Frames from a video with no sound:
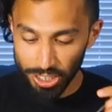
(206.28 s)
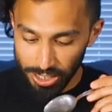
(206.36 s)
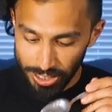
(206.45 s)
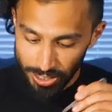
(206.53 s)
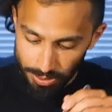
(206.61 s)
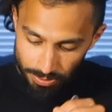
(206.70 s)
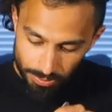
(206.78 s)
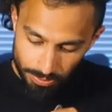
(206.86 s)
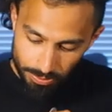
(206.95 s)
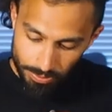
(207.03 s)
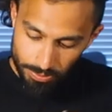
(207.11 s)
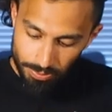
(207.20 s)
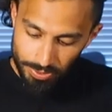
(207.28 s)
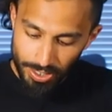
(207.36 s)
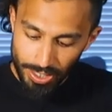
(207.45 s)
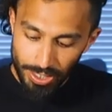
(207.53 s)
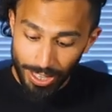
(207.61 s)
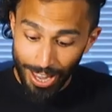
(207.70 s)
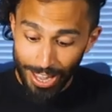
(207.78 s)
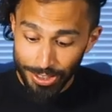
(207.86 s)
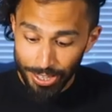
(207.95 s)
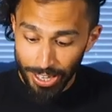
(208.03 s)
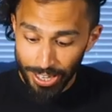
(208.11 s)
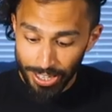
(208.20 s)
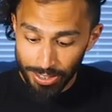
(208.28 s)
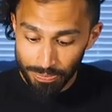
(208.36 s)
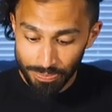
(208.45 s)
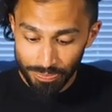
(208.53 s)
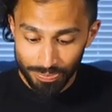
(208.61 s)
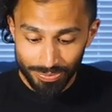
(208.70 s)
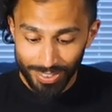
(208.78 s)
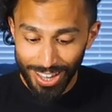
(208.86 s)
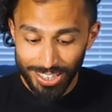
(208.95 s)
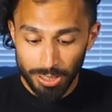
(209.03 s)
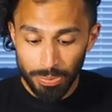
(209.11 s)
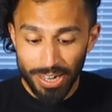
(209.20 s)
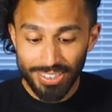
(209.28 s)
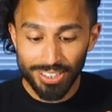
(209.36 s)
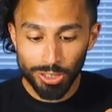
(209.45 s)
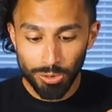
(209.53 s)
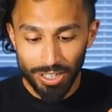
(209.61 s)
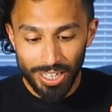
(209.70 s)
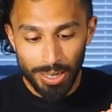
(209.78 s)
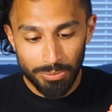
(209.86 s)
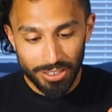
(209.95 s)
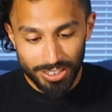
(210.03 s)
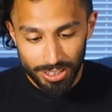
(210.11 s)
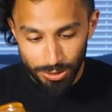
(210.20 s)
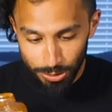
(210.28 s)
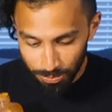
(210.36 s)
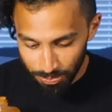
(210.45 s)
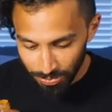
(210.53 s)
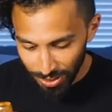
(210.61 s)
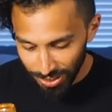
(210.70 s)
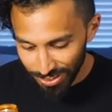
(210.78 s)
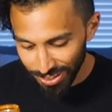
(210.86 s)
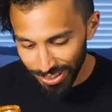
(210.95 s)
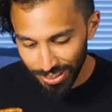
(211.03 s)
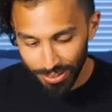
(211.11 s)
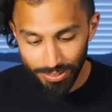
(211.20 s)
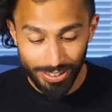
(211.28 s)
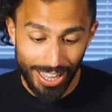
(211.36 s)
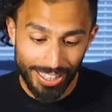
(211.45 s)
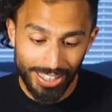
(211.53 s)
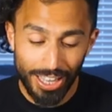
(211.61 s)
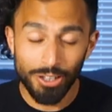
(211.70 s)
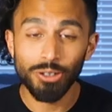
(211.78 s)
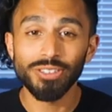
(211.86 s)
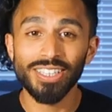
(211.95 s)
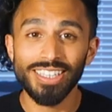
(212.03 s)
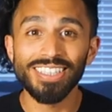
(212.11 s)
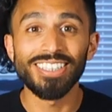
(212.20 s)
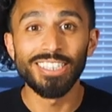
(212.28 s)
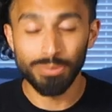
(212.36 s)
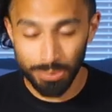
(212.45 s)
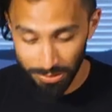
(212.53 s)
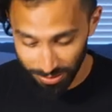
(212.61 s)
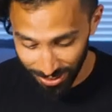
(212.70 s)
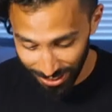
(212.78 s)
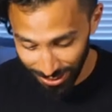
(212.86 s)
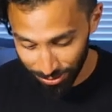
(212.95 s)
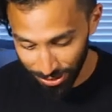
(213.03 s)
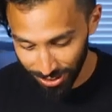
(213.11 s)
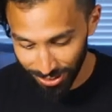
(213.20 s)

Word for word: chili, and then as spicy as you want it, I'm gonna do, it's like, uh, that looks like a teaspoon. Uh,